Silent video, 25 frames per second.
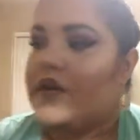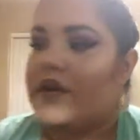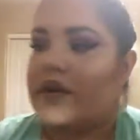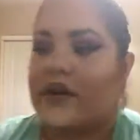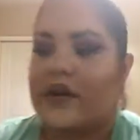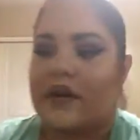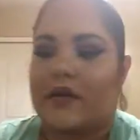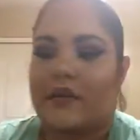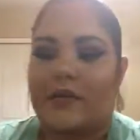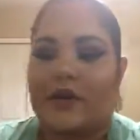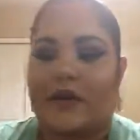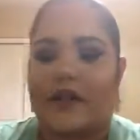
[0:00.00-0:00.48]

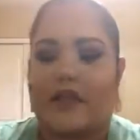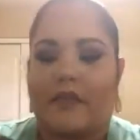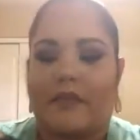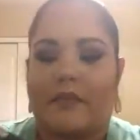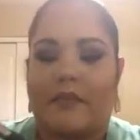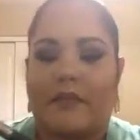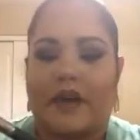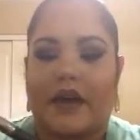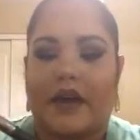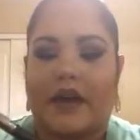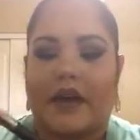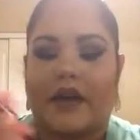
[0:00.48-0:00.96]
recommend the
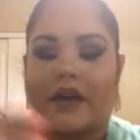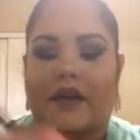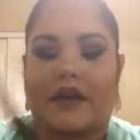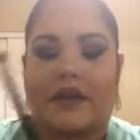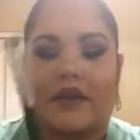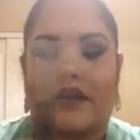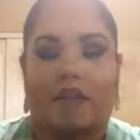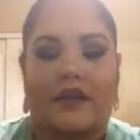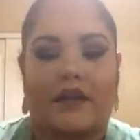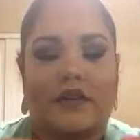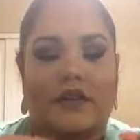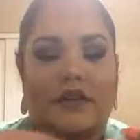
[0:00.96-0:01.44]

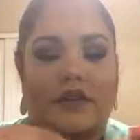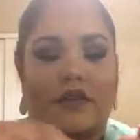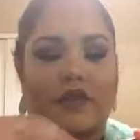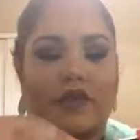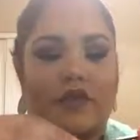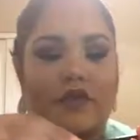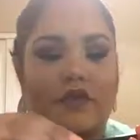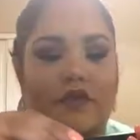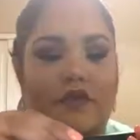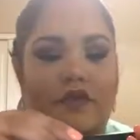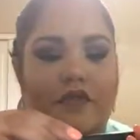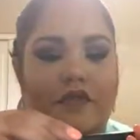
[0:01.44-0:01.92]
MAC
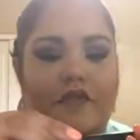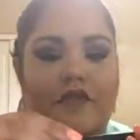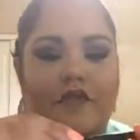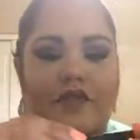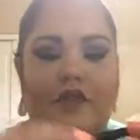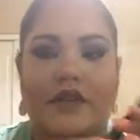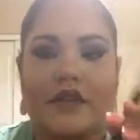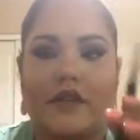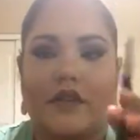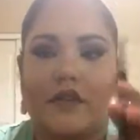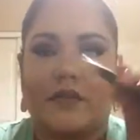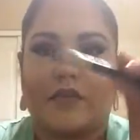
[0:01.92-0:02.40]

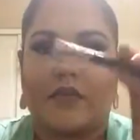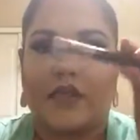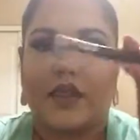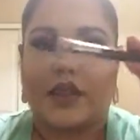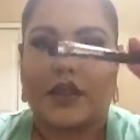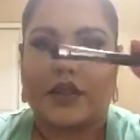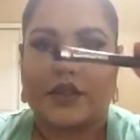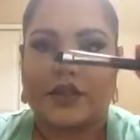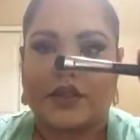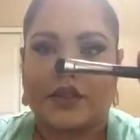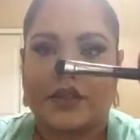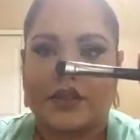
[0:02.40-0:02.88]
215
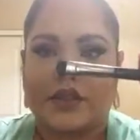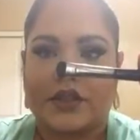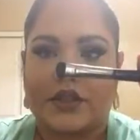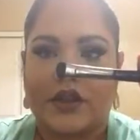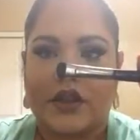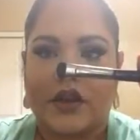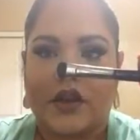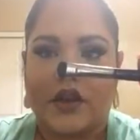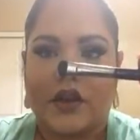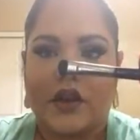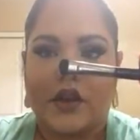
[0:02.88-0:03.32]
brush